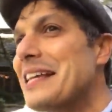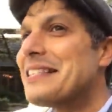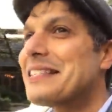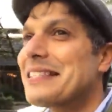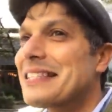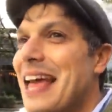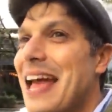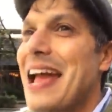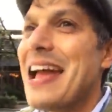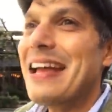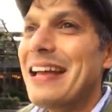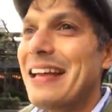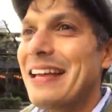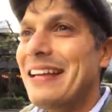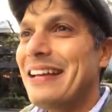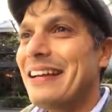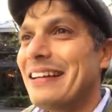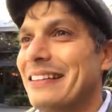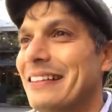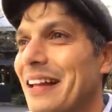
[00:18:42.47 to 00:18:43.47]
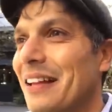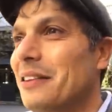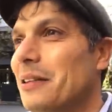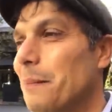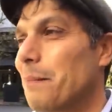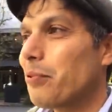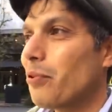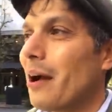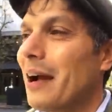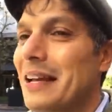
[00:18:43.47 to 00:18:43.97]
they say
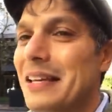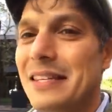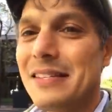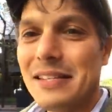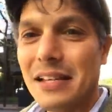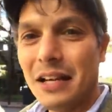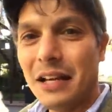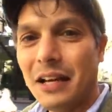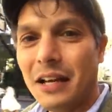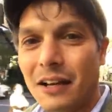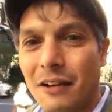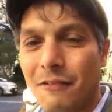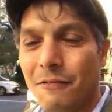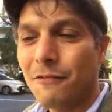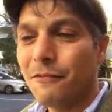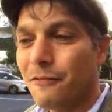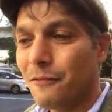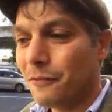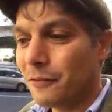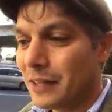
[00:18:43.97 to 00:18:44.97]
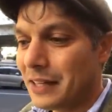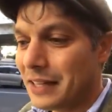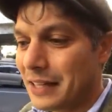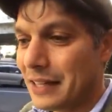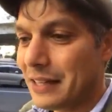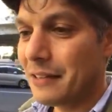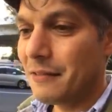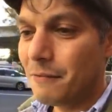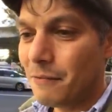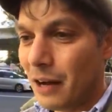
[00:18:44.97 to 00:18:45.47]
that the price of,
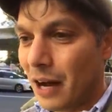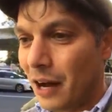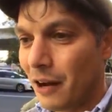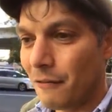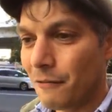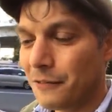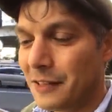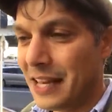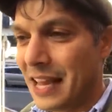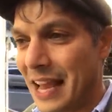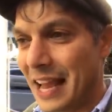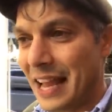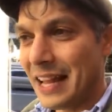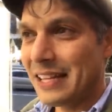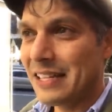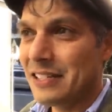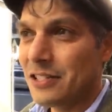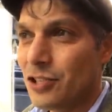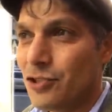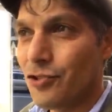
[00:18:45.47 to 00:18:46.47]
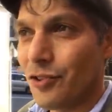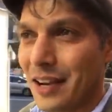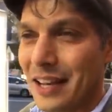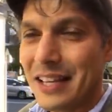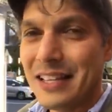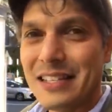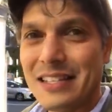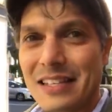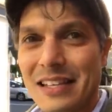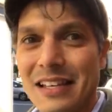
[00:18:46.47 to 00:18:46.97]
of canned
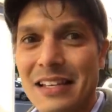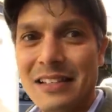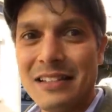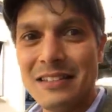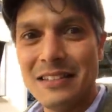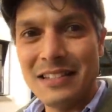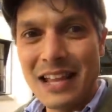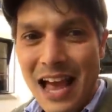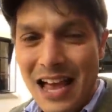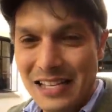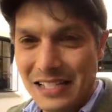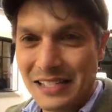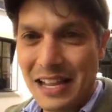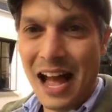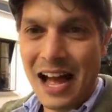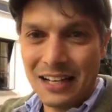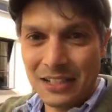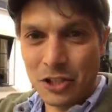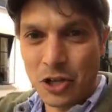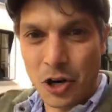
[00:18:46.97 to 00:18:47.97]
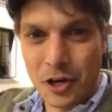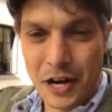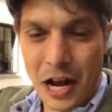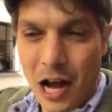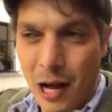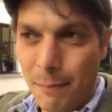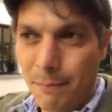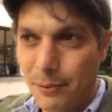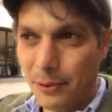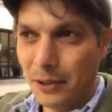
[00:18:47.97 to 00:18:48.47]
drinks has not
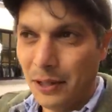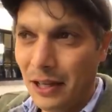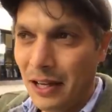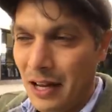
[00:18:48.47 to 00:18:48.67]
gone up